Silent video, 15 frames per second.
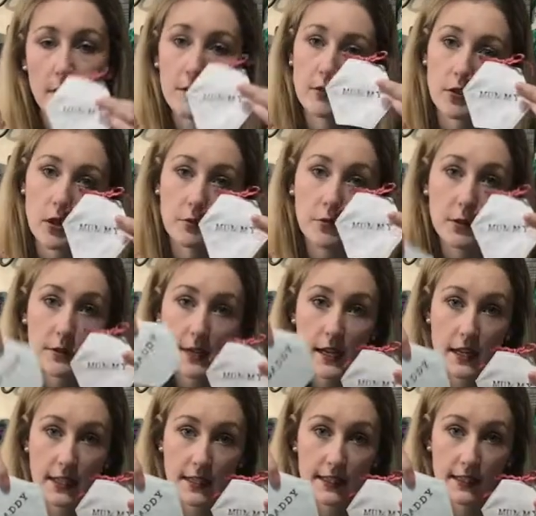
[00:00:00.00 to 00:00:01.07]
I've got a mummy
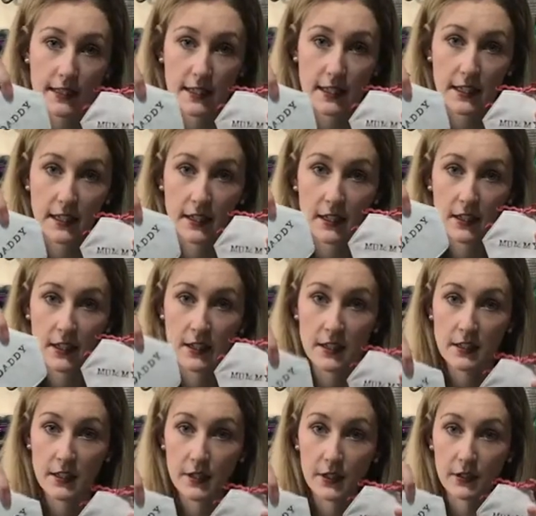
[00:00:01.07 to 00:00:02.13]
and a daddy,
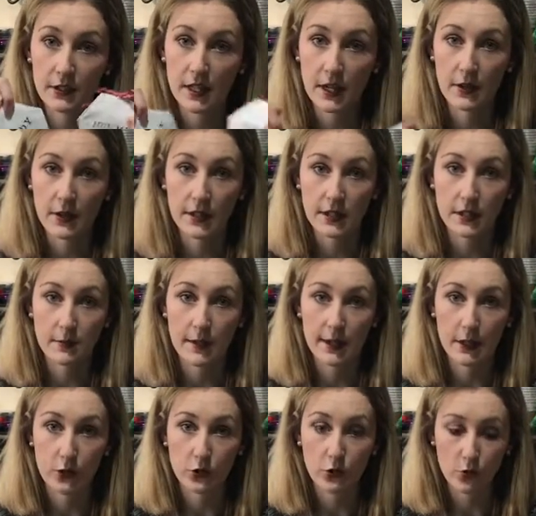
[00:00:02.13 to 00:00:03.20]
so now I need to make
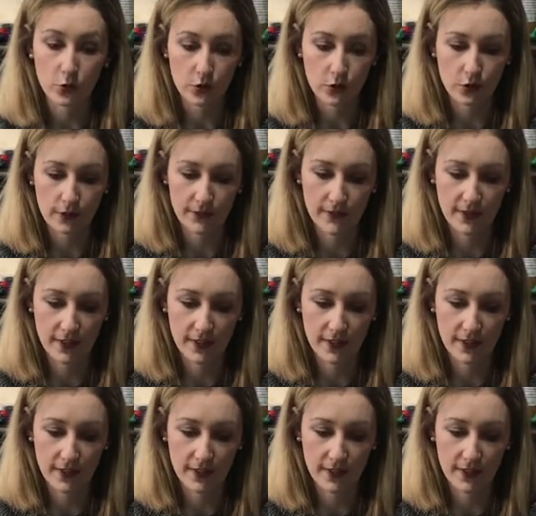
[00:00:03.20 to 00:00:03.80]
a George.